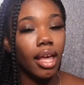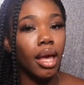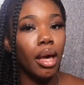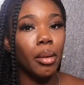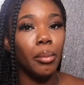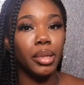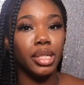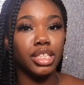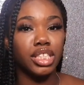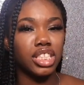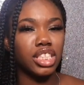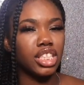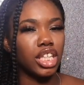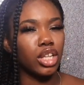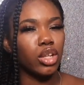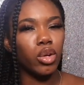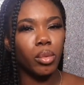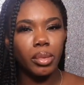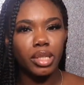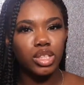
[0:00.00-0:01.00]
but it's just a
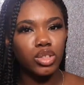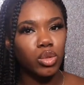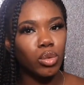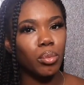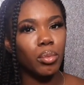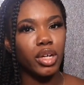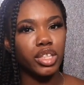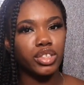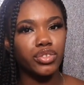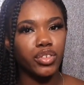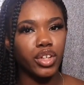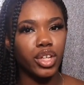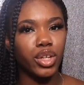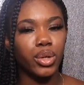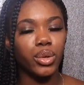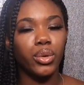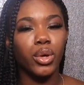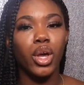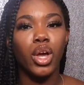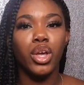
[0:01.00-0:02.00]
little bit too much for
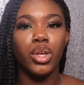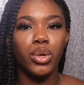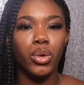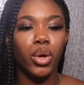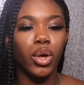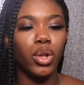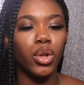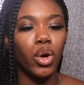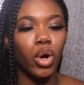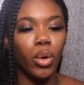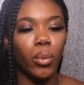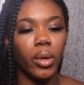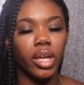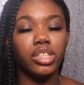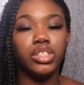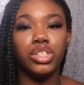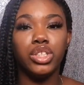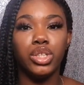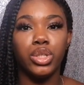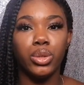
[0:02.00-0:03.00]
you, you can
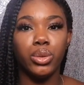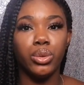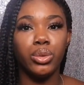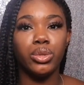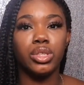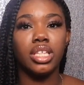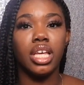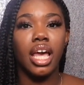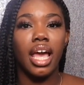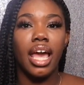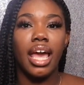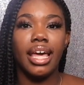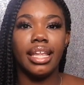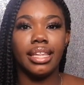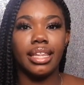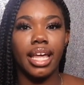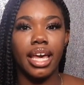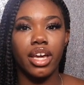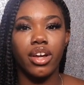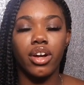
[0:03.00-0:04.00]
always use and
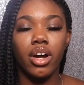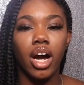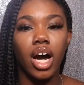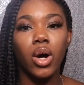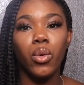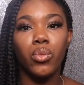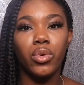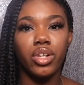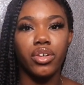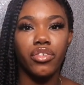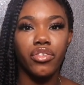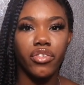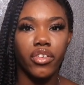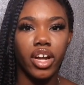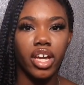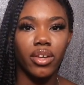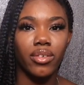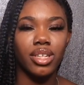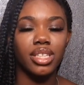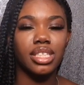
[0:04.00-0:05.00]
layer up with a
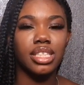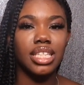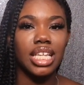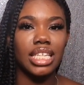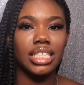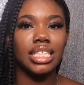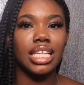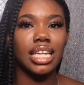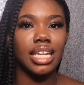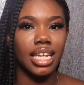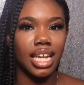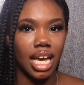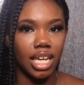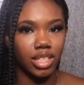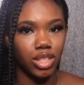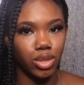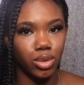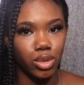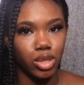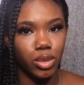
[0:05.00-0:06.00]
fragrance that's not
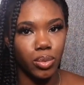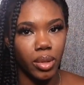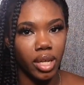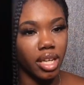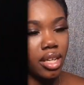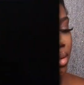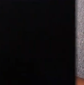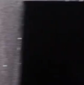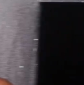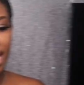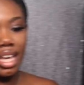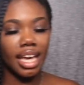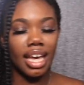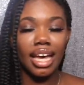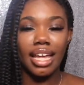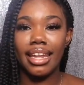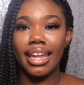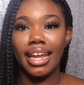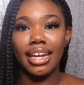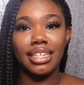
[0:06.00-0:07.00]
too sweet. And
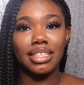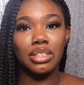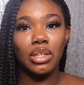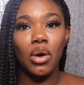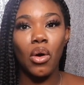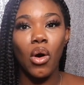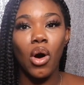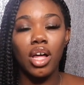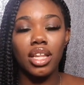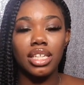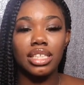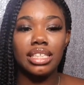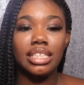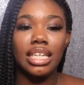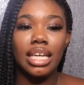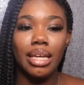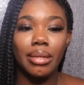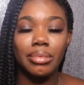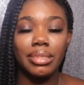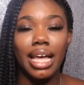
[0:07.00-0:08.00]
yeah, that is all the
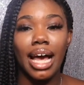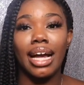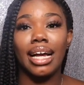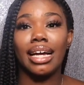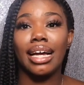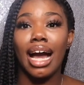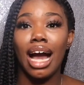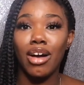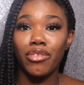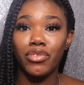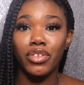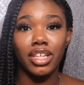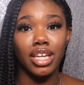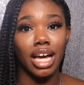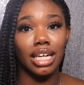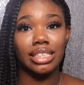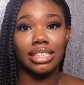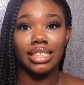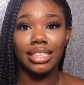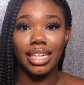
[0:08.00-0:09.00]
tips I got for
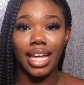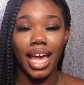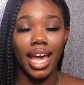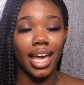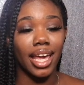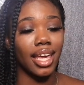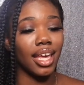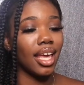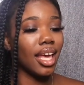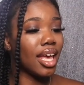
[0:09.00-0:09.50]
y'all today.